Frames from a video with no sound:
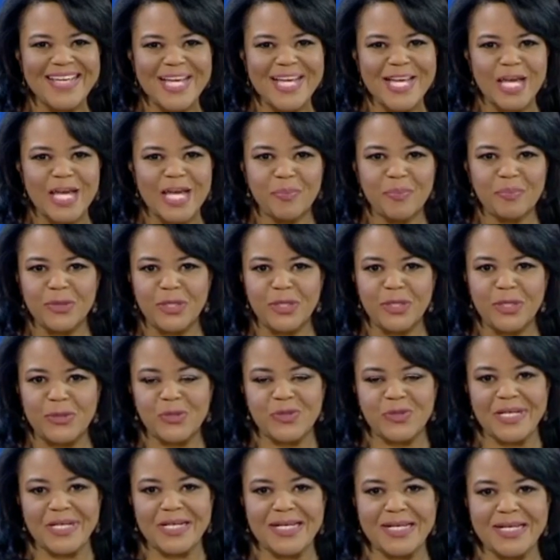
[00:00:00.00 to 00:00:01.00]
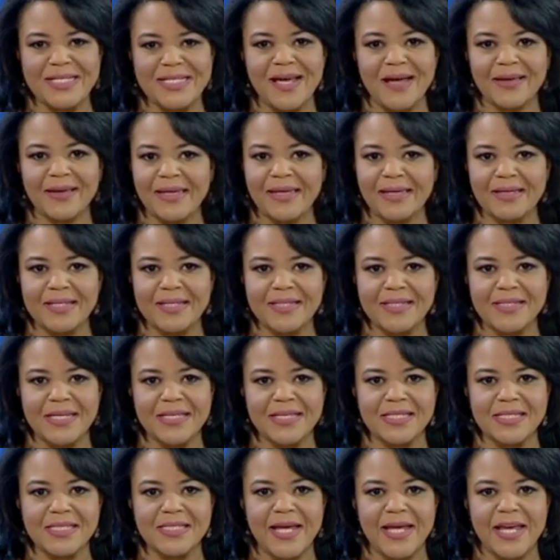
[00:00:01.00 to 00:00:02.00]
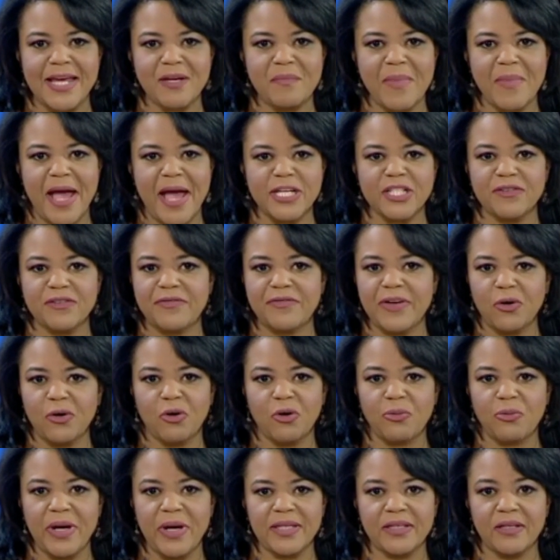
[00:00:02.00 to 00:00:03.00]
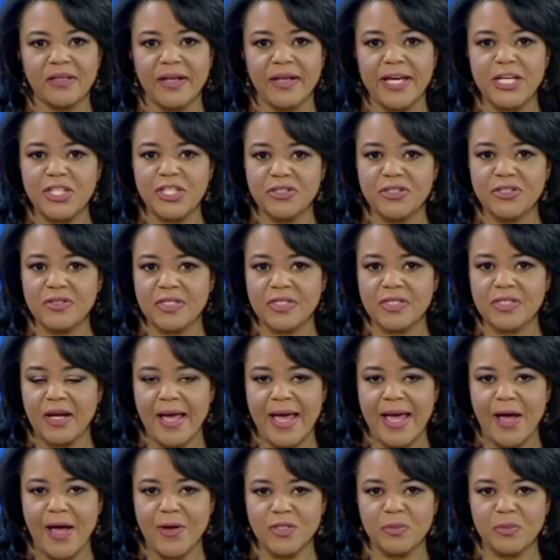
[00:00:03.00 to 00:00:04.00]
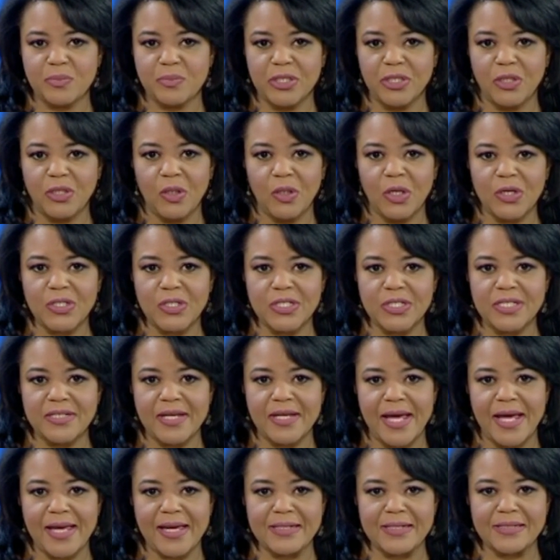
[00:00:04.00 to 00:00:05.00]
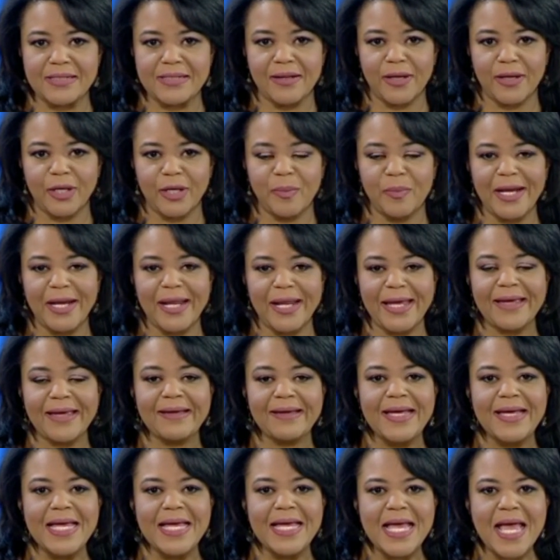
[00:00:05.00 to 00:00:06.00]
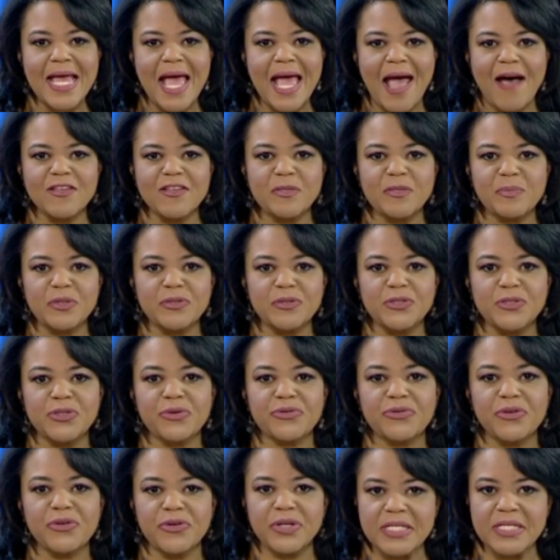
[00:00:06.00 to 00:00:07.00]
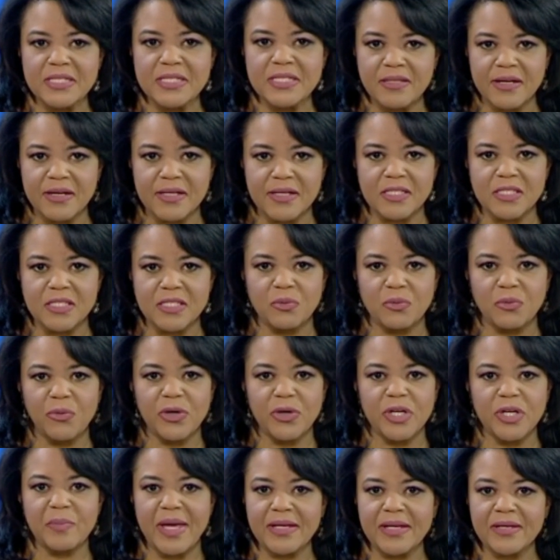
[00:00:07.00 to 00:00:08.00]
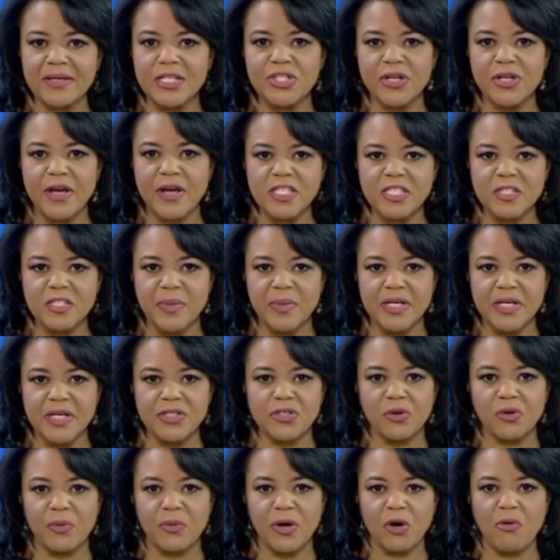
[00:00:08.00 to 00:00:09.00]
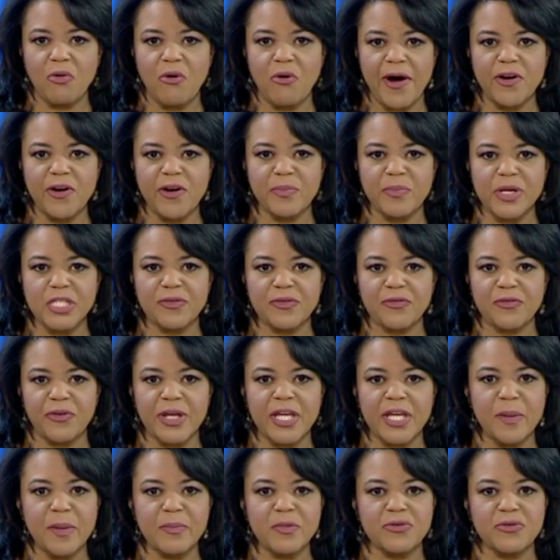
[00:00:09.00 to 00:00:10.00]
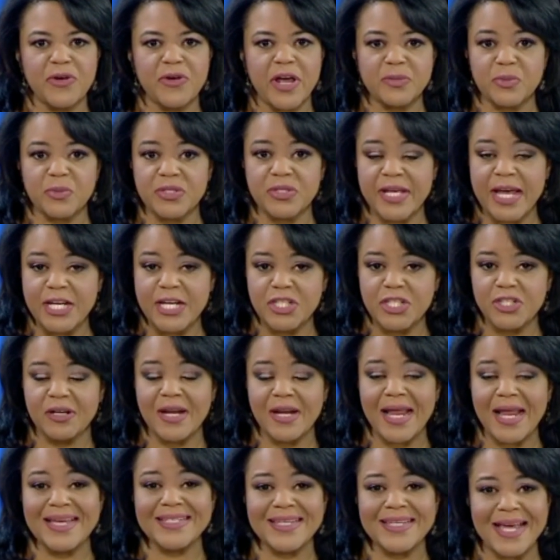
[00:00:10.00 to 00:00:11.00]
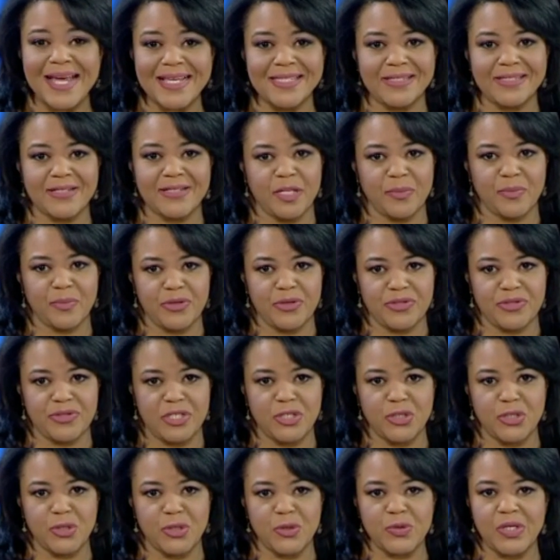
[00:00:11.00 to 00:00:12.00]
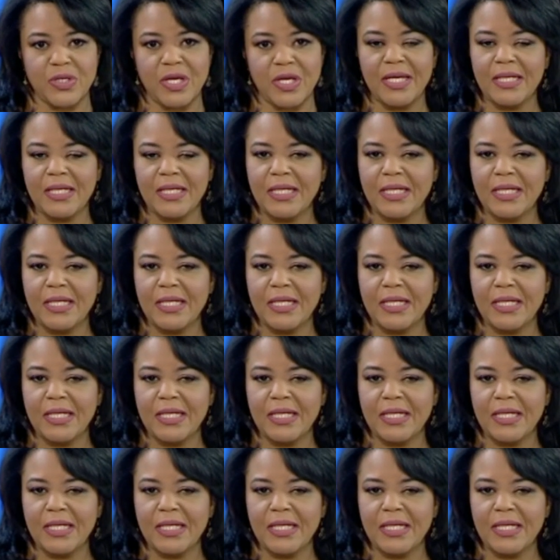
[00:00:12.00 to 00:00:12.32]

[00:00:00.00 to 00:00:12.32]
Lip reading: Hemp producers in Kentucky could see the state match federal regulations in a House bill heard today in Senate committee. House Bill 236 would make adjustments to requirements for hemp transportation and testing procedures.